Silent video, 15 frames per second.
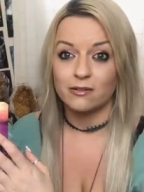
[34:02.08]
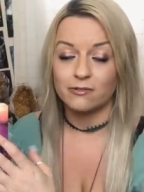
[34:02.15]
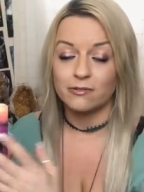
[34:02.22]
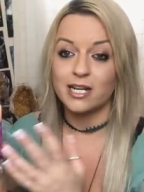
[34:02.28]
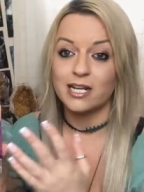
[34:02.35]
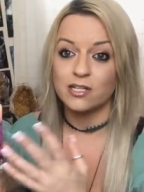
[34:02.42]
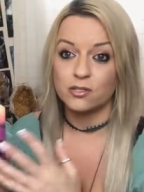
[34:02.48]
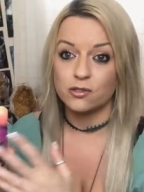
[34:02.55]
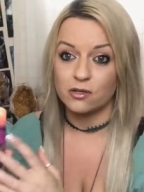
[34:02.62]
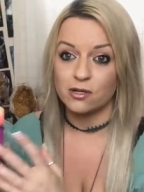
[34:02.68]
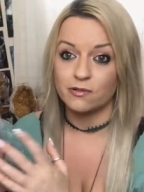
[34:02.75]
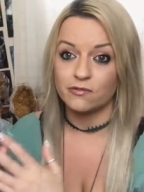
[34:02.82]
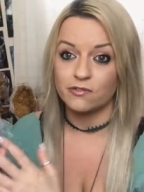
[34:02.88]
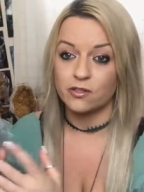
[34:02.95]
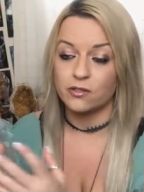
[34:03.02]
a really
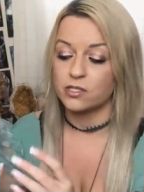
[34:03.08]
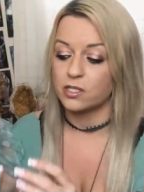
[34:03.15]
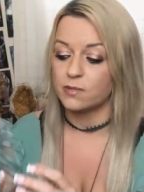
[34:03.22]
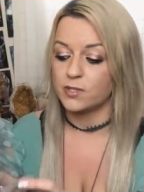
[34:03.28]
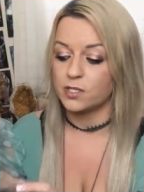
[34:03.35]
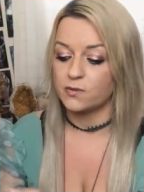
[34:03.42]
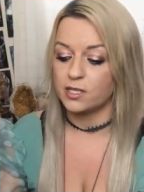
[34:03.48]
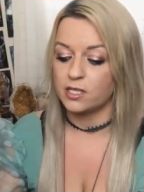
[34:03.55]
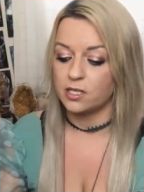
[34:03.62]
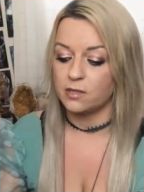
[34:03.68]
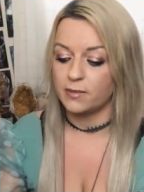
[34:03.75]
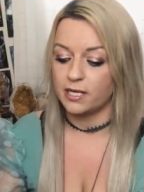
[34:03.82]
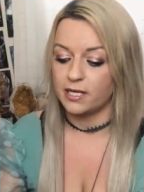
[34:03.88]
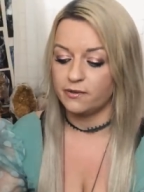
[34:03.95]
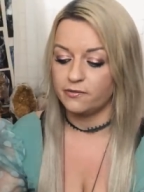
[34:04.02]
strong future between you
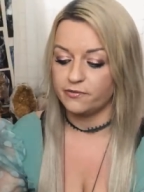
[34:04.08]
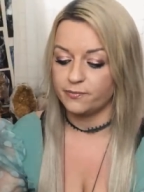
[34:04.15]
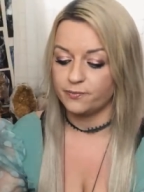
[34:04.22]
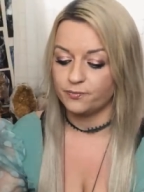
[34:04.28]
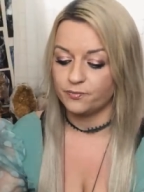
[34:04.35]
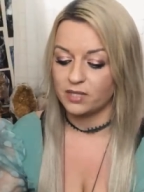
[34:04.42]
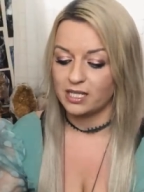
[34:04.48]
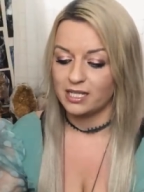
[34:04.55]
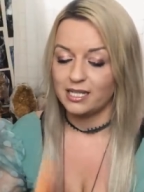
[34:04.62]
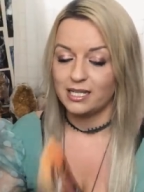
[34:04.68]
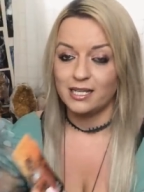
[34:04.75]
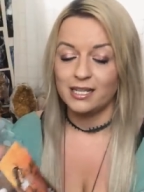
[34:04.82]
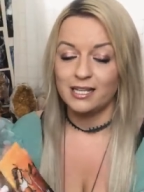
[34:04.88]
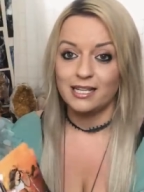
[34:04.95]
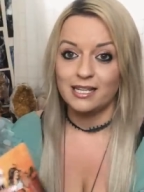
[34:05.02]
both.
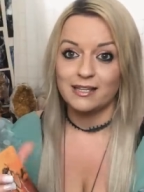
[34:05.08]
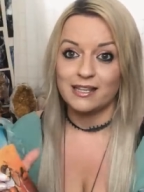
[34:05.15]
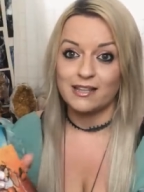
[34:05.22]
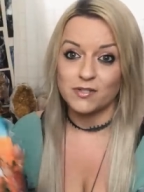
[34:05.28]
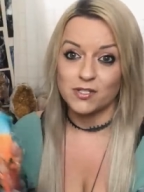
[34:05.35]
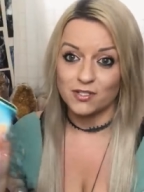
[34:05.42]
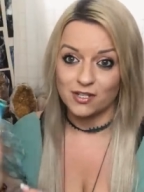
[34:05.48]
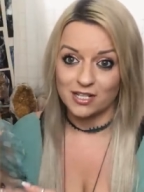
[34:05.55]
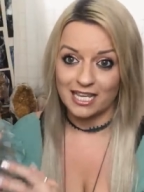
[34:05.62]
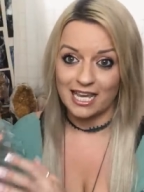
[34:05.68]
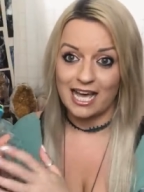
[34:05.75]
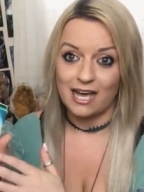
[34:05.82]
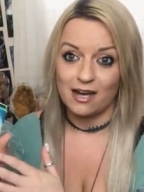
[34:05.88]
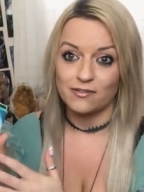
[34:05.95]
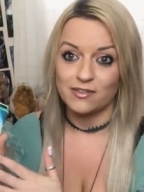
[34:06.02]
They've just got to
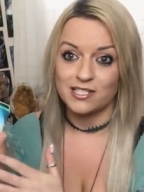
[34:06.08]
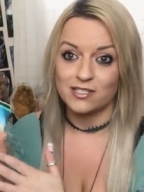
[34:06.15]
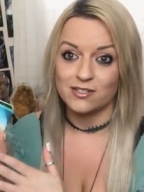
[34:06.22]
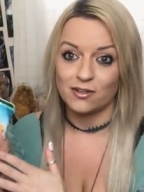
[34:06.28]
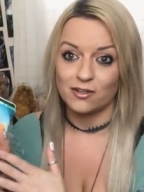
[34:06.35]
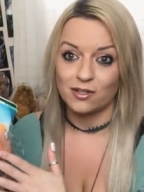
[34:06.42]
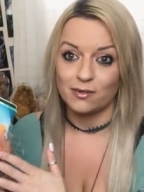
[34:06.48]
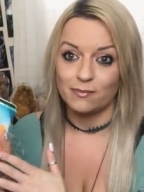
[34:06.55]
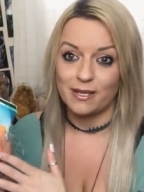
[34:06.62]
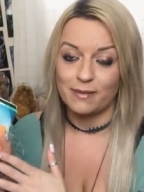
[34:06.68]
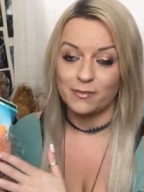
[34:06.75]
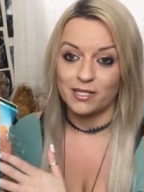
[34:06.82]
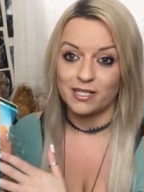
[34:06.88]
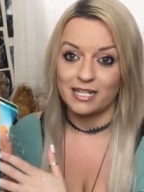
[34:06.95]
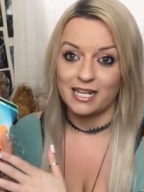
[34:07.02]
get out of this
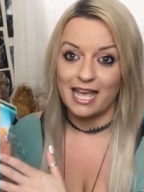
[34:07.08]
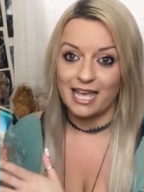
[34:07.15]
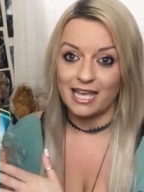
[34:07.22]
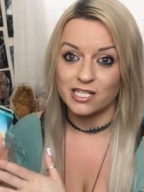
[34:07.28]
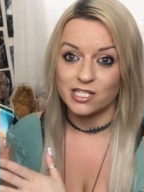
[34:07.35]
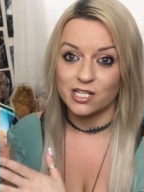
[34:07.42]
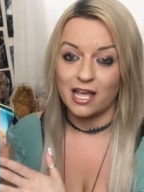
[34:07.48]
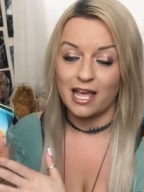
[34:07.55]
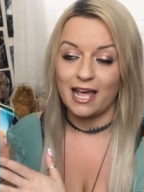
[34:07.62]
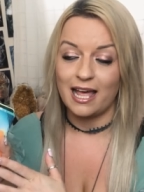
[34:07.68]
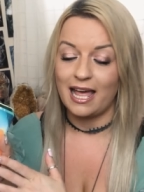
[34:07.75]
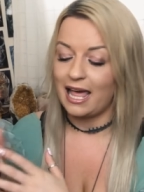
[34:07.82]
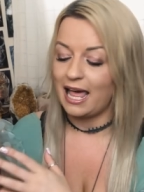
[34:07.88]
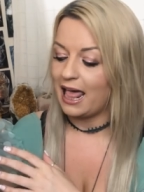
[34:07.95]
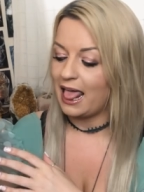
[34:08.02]
non-commitment age, uh,
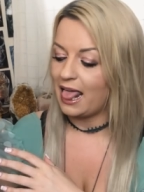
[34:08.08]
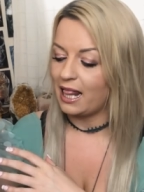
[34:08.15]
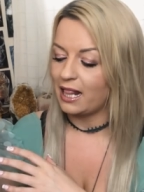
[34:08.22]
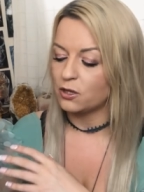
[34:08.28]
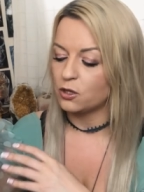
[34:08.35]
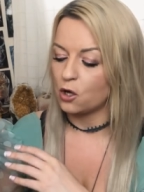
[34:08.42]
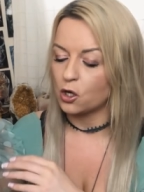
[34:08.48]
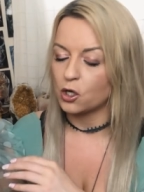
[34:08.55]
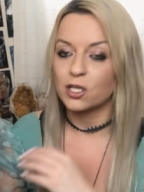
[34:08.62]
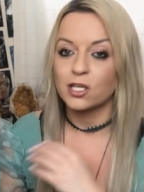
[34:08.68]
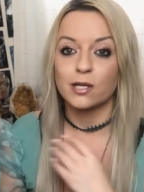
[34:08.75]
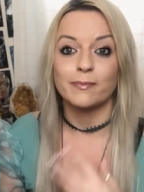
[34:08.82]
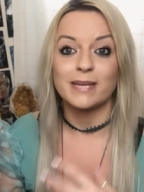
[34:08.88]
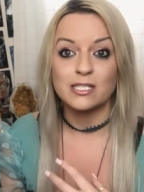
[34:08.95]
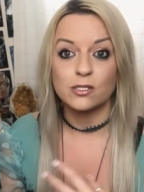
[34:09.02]

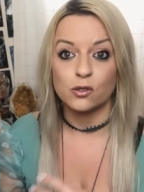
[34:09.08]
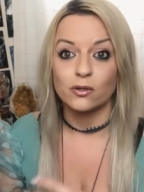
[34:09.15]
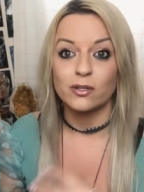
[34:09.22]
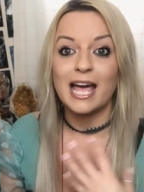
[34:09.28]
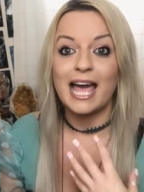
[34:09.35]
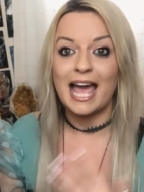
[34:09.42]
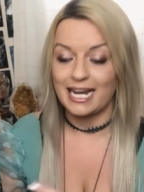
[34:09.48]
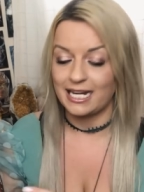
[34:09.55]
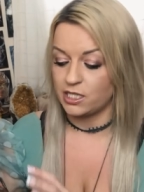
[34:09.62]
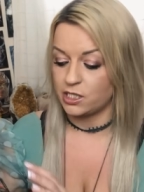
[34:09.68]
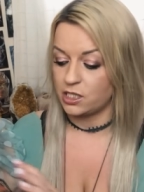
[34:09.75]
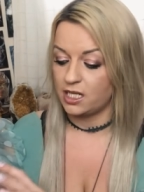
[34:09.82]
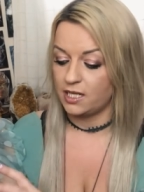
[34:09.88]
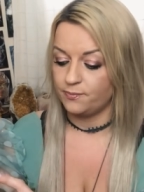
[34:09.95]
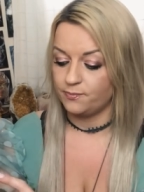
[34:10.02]
non-committal
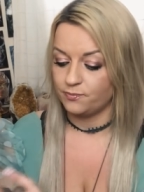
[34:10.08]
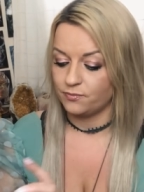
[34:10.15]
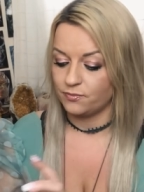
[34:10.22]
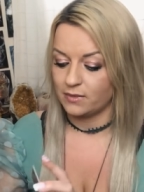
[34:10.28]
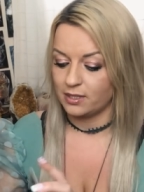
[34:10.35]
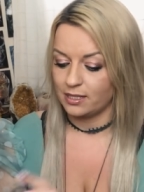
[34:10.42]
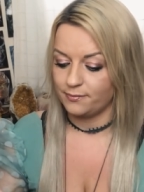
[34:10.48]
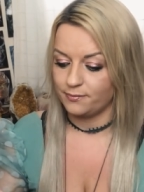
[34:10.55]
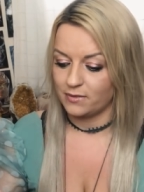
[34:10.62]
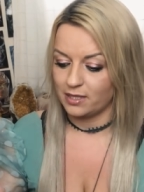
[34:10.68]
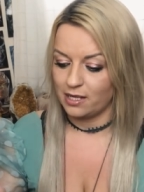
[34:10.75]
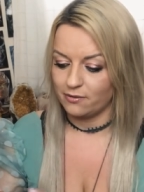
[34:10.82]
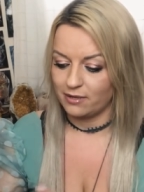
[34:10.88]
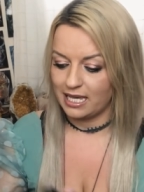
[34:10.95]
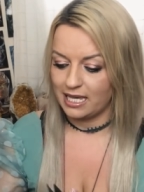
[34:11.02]
energy
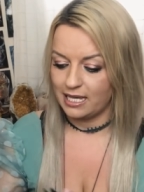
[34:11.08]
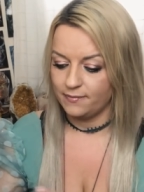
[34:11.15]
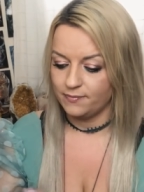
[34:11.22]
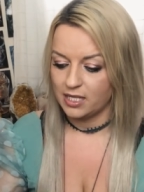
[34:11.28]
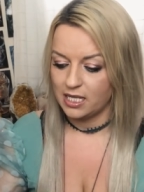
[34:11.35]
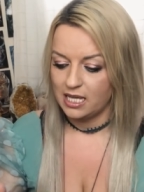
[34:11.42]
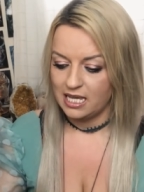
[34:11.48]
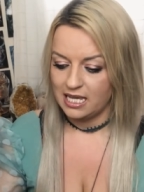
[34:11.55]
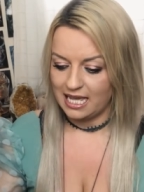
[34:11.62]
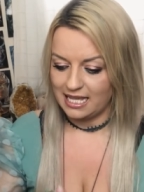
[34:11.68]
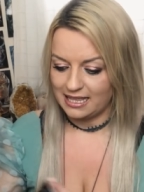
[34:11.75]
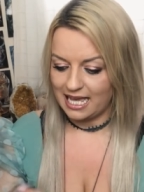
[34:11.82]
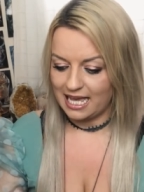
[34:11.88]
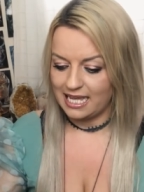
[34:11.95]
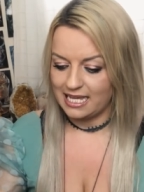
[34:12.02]
okay
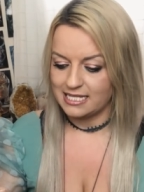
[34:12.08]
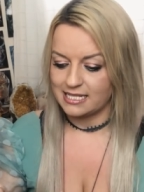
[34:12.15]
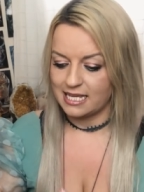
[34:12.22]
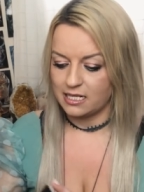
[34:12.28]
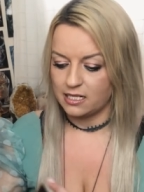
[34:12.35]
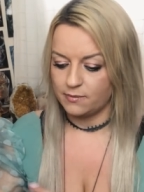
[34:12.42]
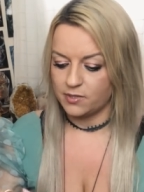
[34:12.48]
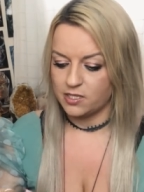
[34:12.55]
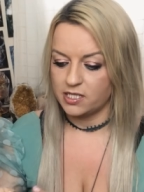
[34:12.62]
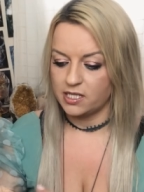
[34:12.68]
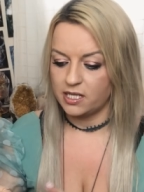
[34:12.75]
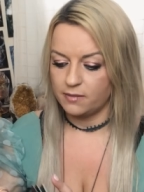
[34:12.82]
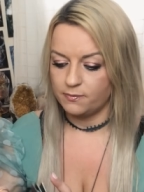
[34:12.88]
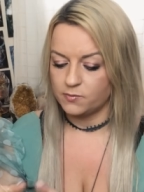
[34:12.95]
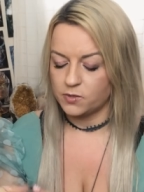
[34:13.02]
and that is deck number
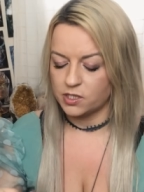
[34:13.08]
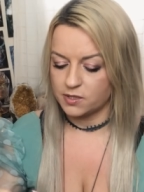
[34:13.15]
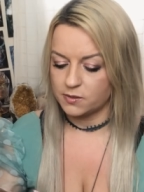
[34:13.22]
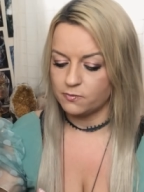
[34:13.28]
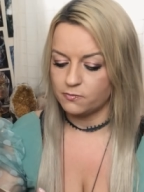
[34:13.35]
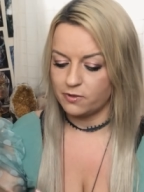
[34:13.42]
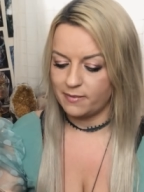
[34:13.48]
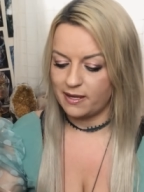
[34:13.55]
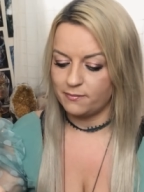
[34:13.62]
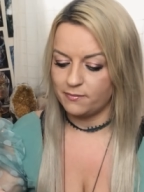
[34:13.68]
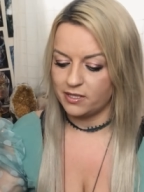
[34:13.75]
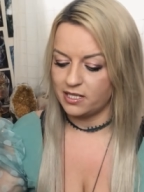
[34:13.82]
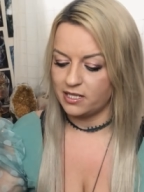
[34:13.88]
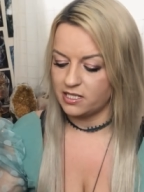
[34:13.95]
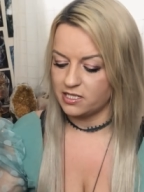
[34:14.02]
two just
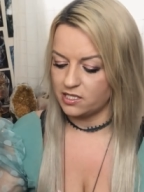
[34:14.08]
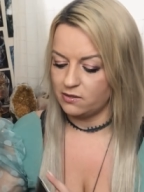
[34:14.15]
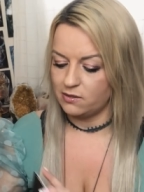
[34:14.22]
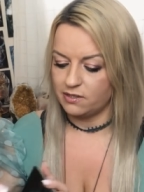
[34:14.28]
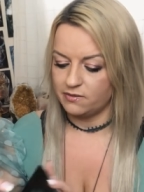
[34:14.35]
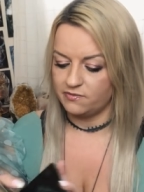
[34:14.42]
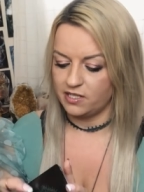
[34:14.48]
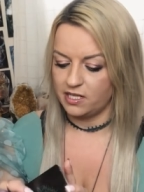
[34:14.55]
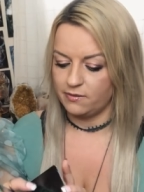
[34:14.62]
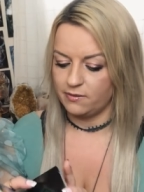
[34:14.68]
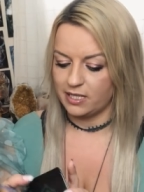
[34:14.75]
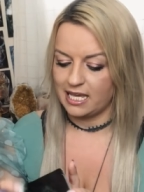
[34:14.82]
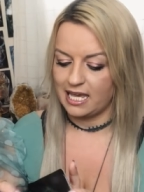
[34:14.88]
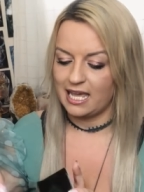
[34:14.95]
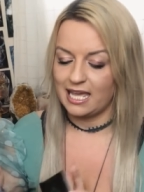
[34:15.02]
remember that they do love you
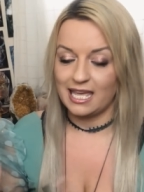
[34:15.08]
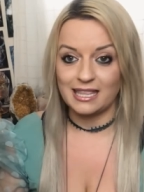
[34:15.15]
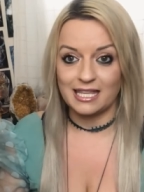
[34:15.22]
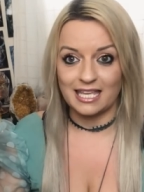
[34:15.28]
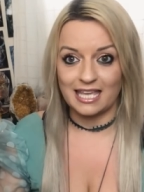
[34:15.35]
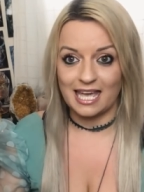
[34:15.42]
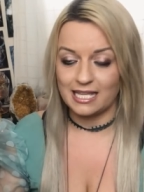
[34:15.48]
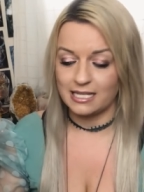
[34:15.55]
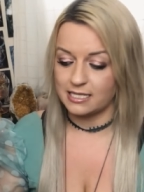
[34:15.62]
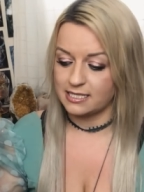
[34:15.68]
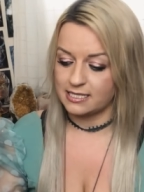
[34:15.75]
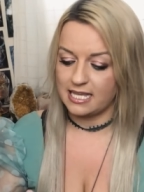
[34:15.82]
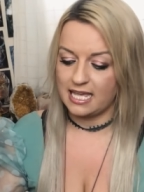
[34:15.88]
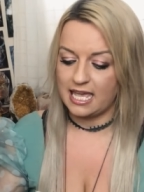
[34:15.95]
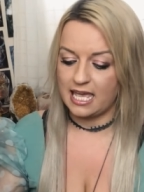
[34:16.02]
okay and they can
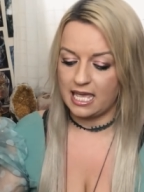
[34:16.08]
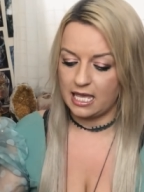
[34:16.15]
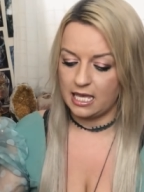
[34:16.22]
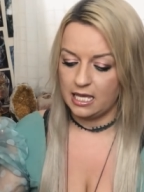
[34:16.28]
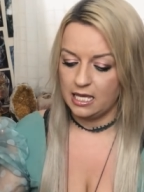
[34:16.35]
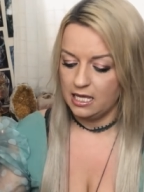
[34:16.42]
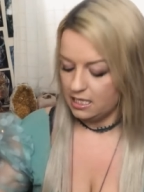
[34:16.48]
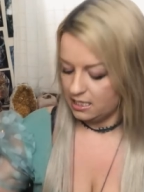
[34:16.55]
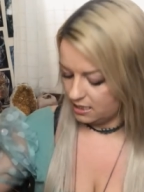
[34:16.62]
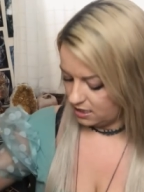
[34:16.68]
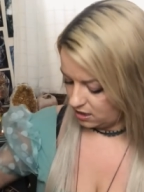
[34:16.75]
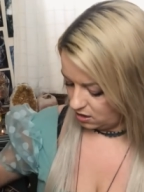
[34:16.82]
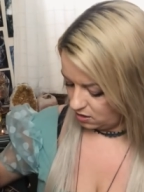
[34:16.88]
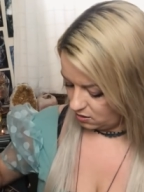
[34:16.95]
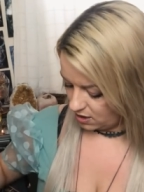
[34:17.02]
see
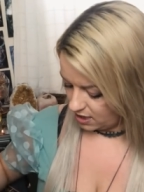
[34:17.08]
that you